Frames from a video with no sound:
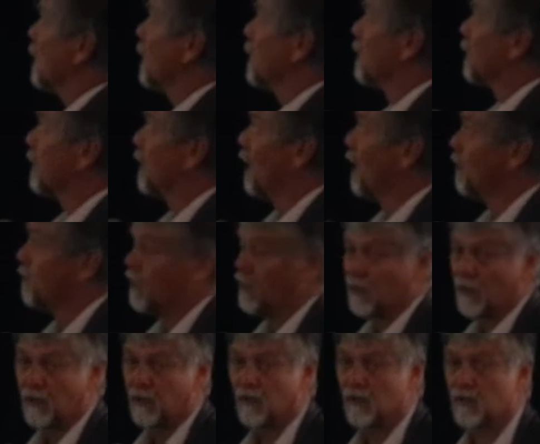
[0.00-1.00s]

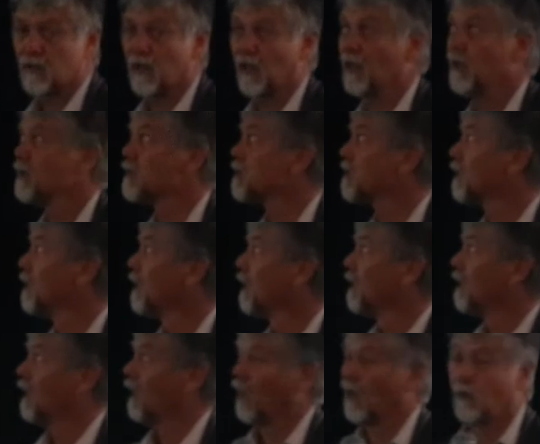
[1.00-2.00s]
xanthocarpa in this case.
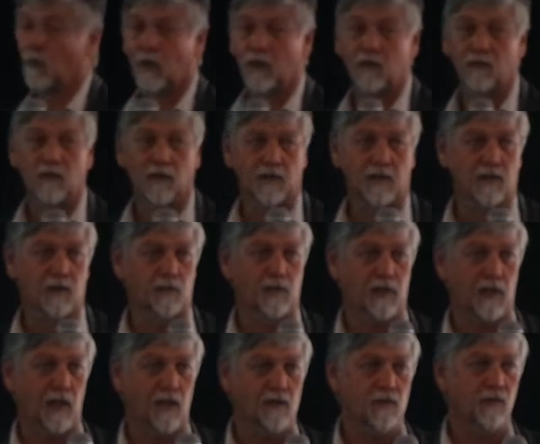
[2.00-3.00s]
And where you've got
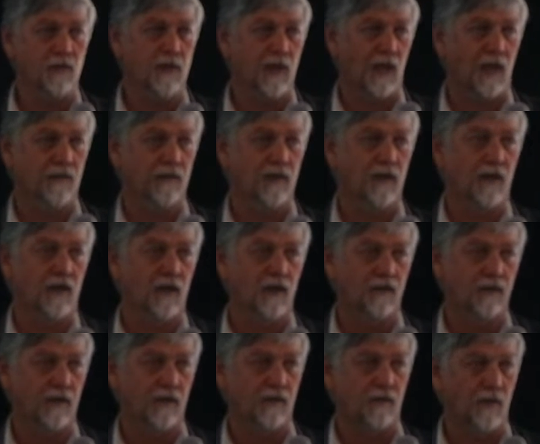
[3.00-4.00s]
substantial cover
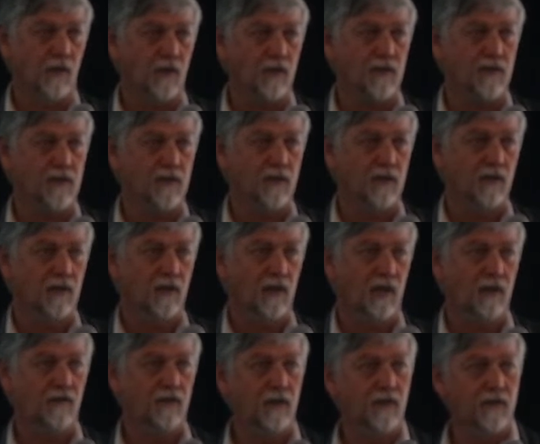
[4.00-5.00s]
over the rocks,
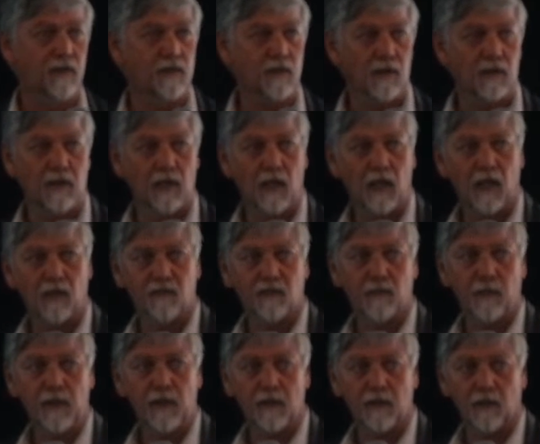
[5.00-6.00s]
even if it's only half a
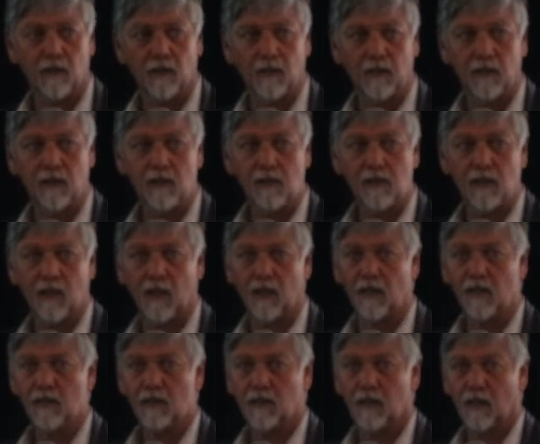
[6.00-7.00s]
metre, like in this
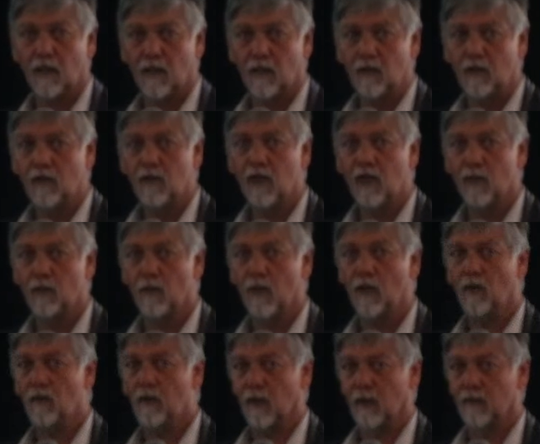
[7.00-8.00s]
case, you get
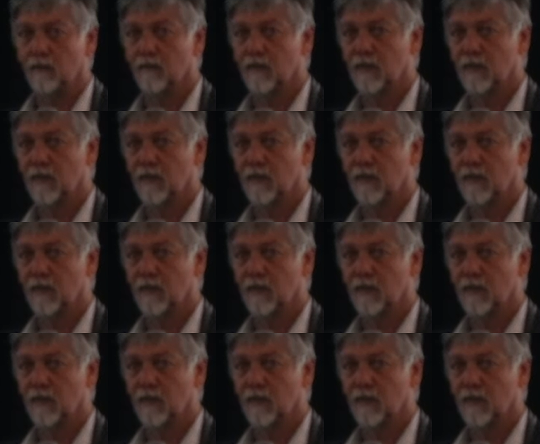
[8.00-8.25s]
mulga.